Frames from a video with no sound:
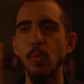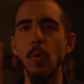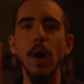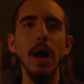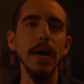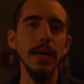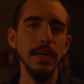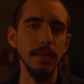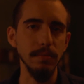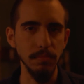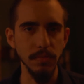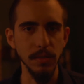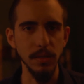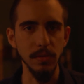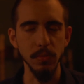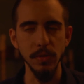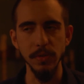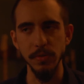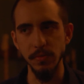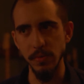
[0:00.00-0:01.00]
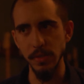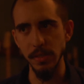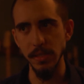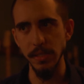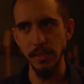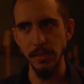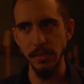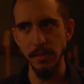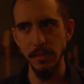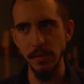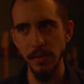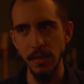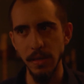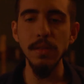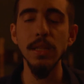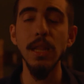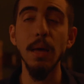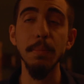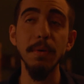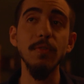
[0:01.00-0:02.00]
why it was released.
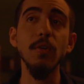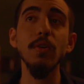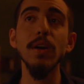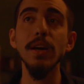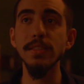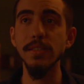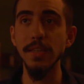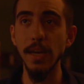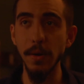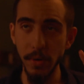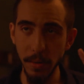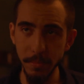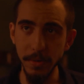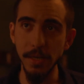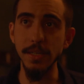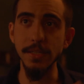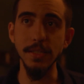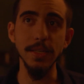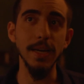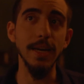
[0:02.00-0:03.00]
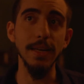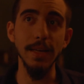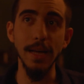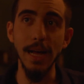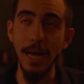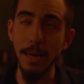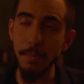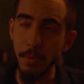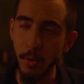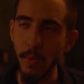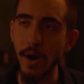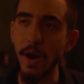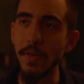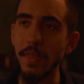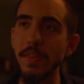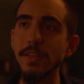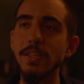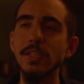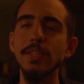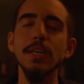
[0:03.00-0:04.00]
Now, before I say what I'm gonna say, I'm aware
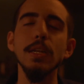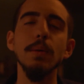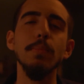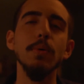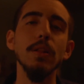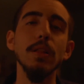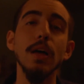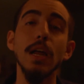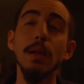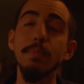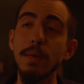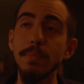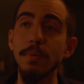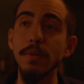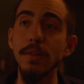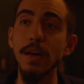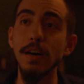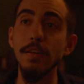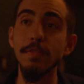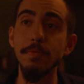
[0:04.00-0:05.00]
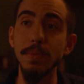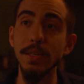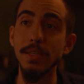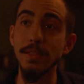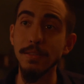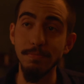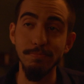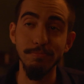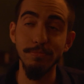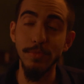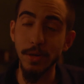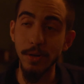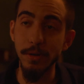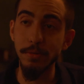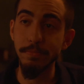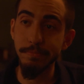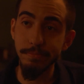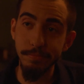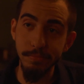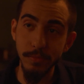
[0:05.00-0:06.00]
that this is gonna put a lot of people off because
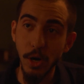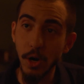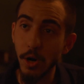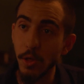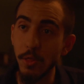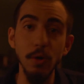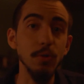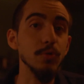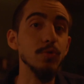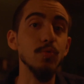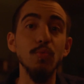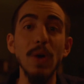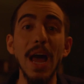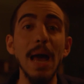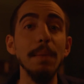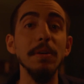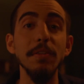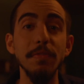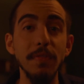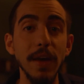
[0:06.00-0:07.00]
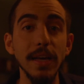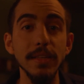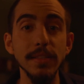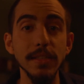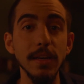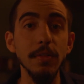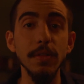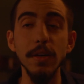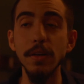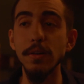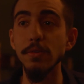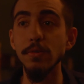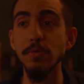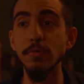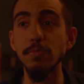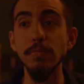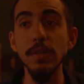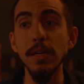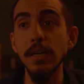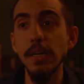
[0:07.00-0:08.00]
there are those rabid fans out there
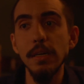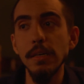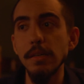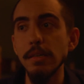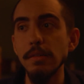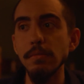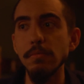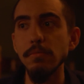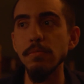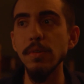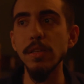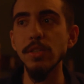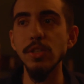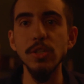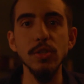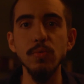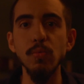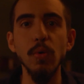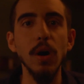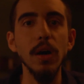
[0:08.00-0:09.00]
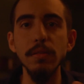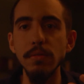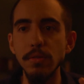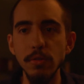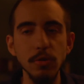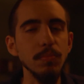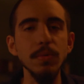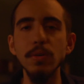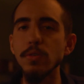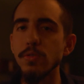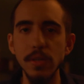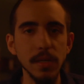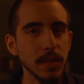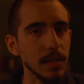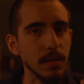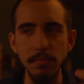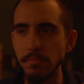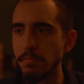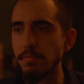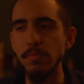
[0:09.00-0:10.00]
who really just want new music
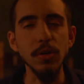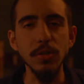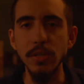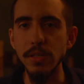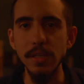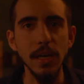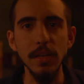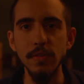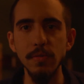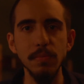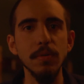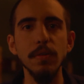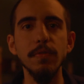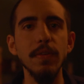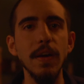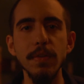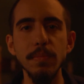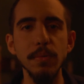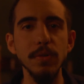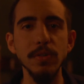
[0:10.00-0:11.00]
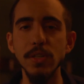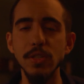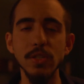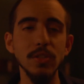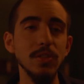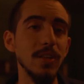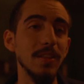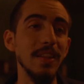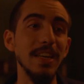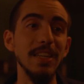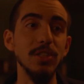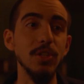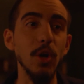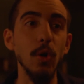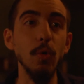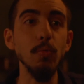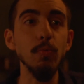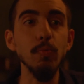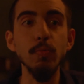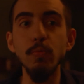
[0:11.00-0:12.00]
and merchandise from their favorite musicians, and they
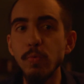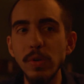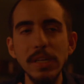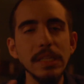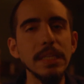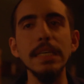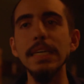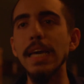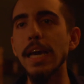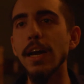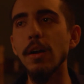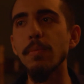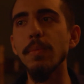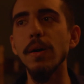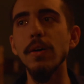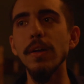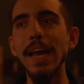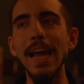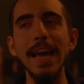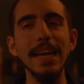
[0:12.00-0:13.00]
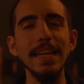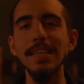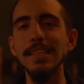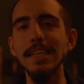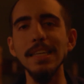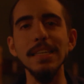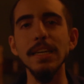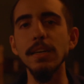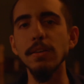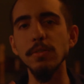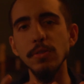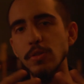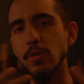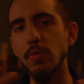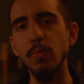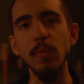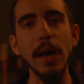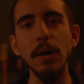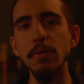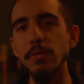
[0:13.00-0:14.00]
don't really care about any details
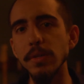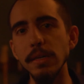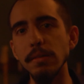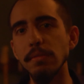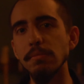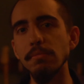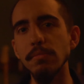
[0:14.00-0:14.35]
surrounding